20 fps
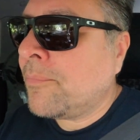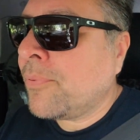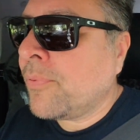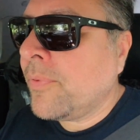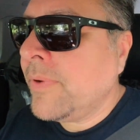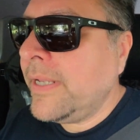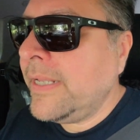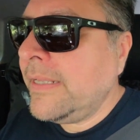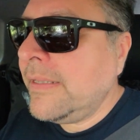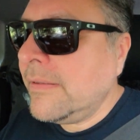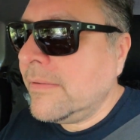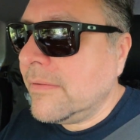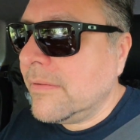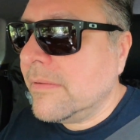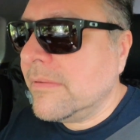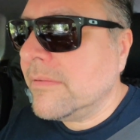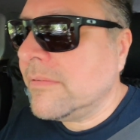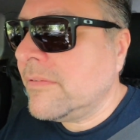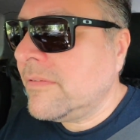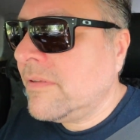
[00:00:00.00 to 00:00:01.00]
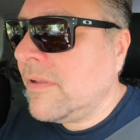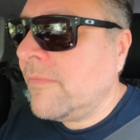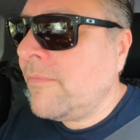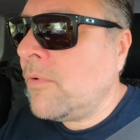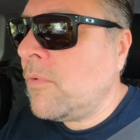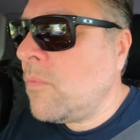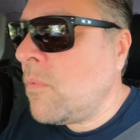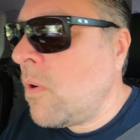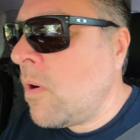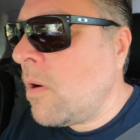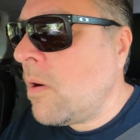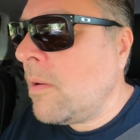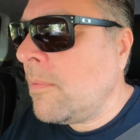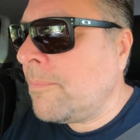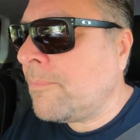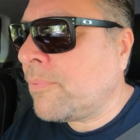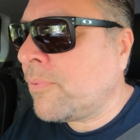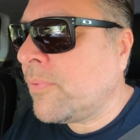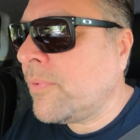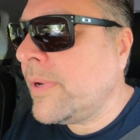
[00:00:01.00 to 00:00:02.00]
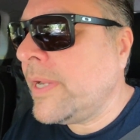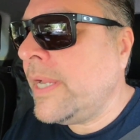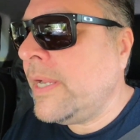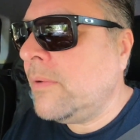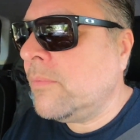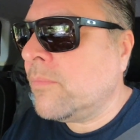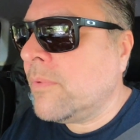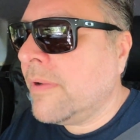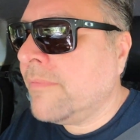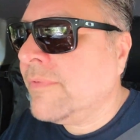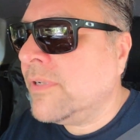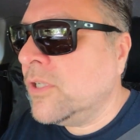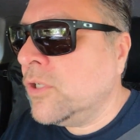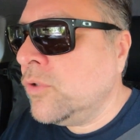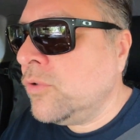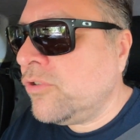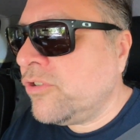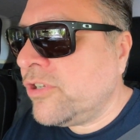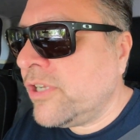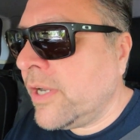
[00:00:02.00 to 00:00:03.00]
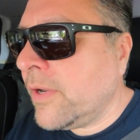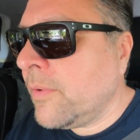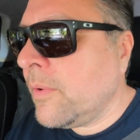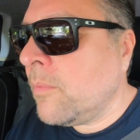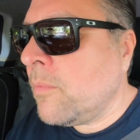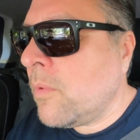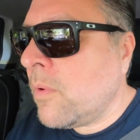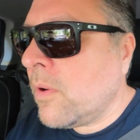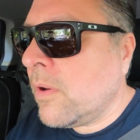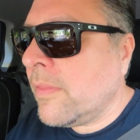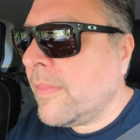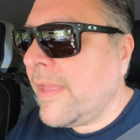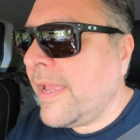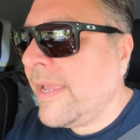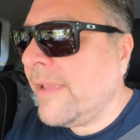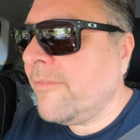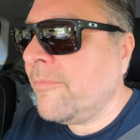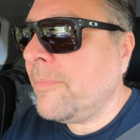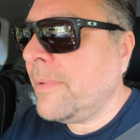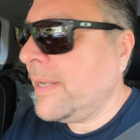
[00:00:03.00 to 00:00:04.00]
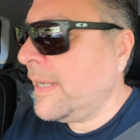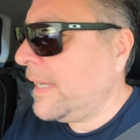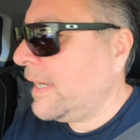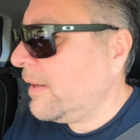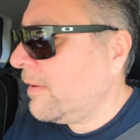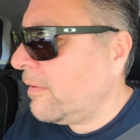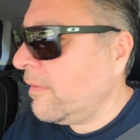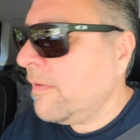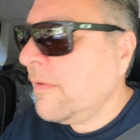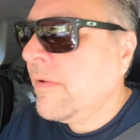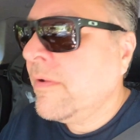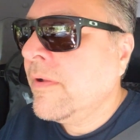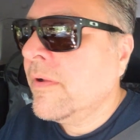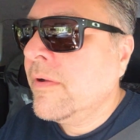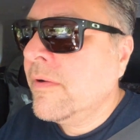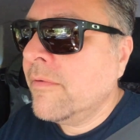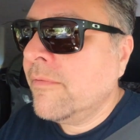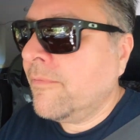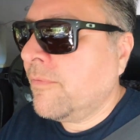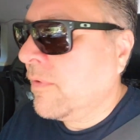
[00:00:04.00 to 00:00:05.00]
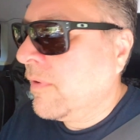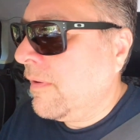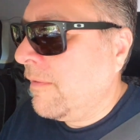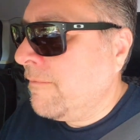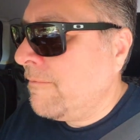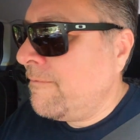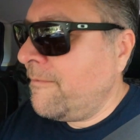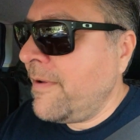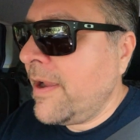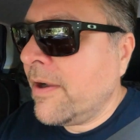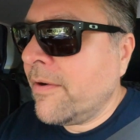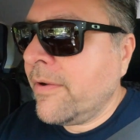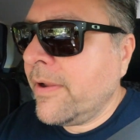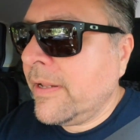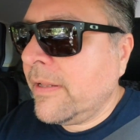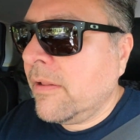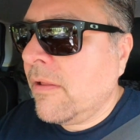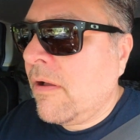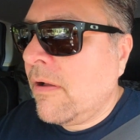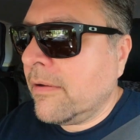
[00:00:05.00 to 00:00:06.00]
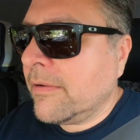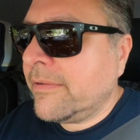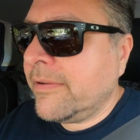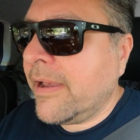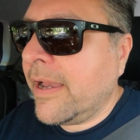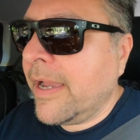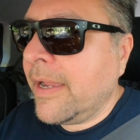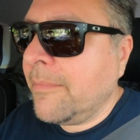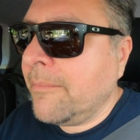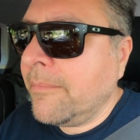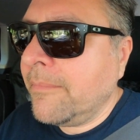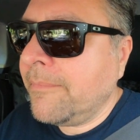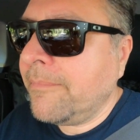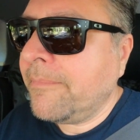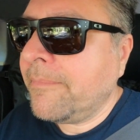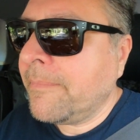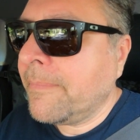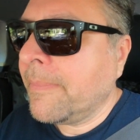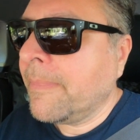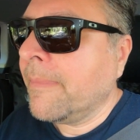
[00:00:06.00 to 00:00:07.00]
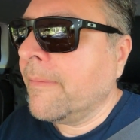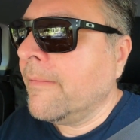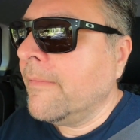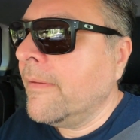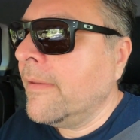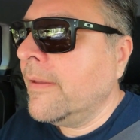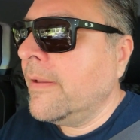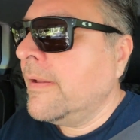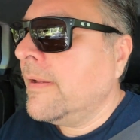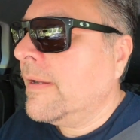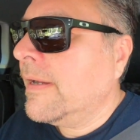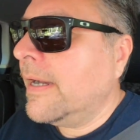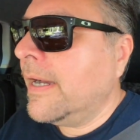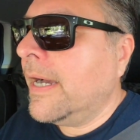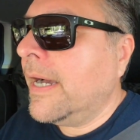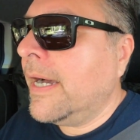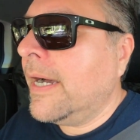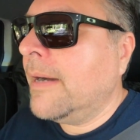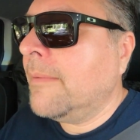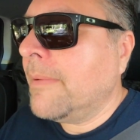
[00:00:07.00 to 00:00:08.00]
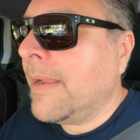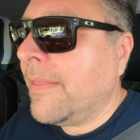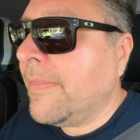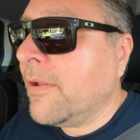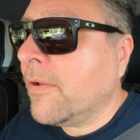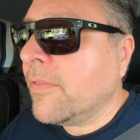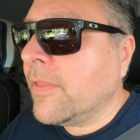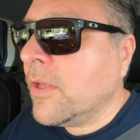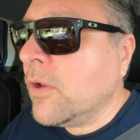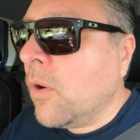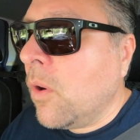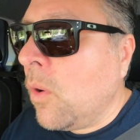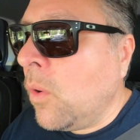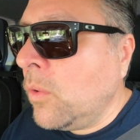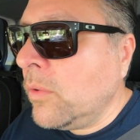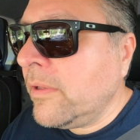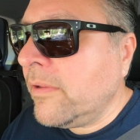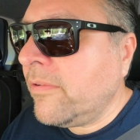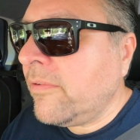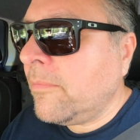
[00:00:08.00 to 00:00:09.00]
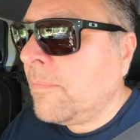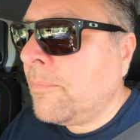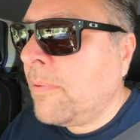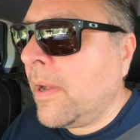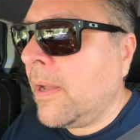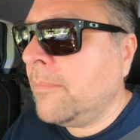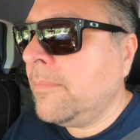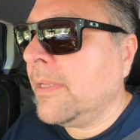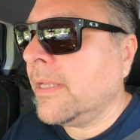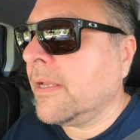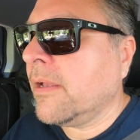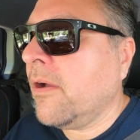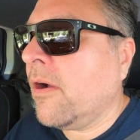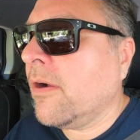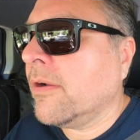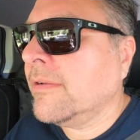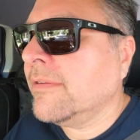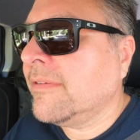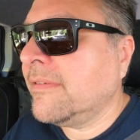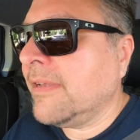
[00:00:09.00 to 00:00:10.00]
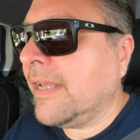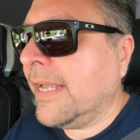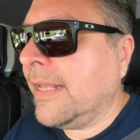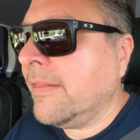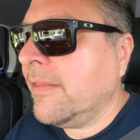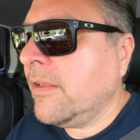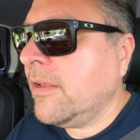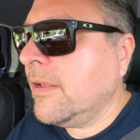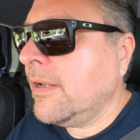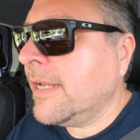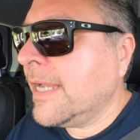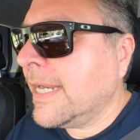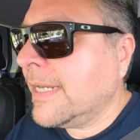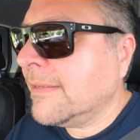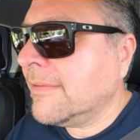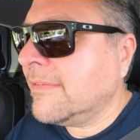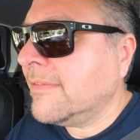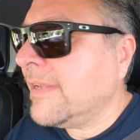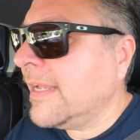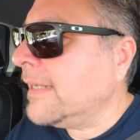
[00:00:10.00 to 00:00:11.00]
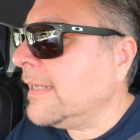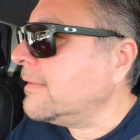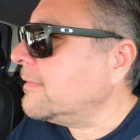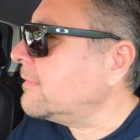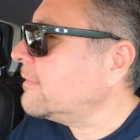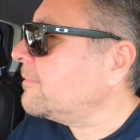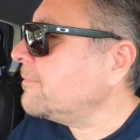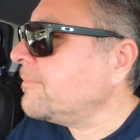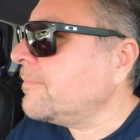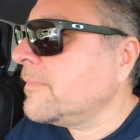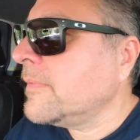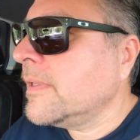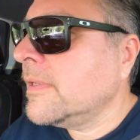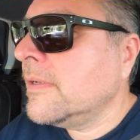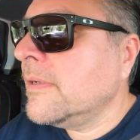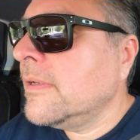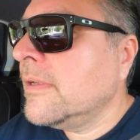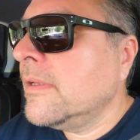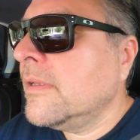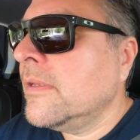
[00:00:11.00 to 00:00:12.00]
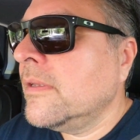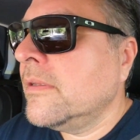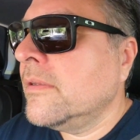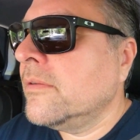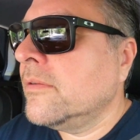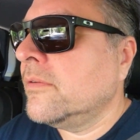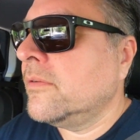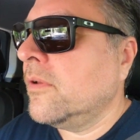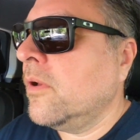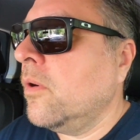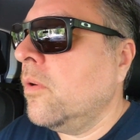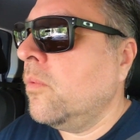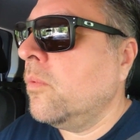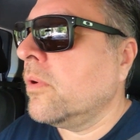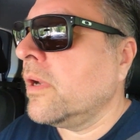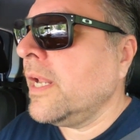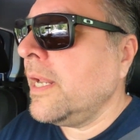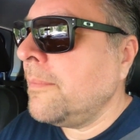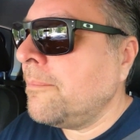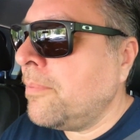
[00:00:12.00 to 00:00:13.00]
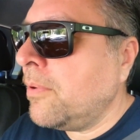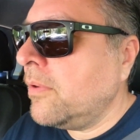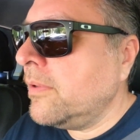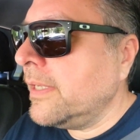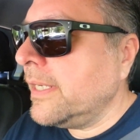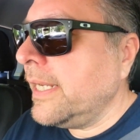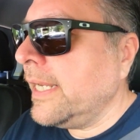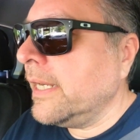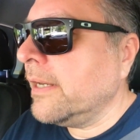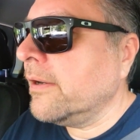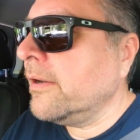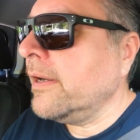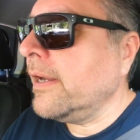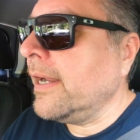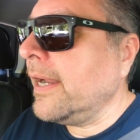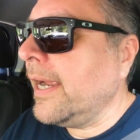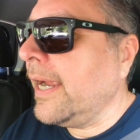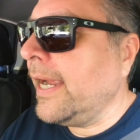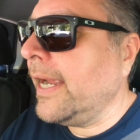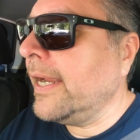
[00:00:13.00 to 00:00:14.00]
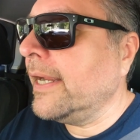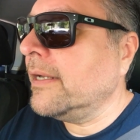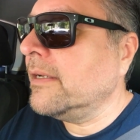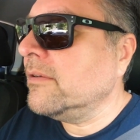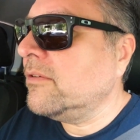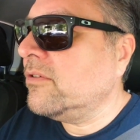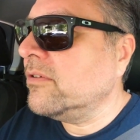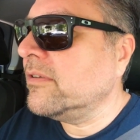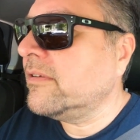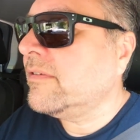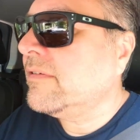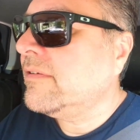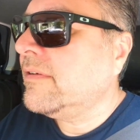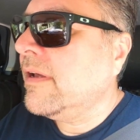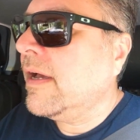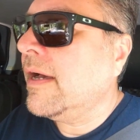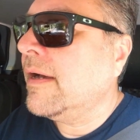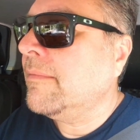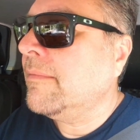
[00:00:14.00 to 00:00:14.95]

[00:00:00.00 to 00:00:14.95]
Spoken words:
pre-Civil War, pre-Revolutionary War. They have been here for a very long time, and they're the oldest public gardens in the United States. So we're going to pull in here and just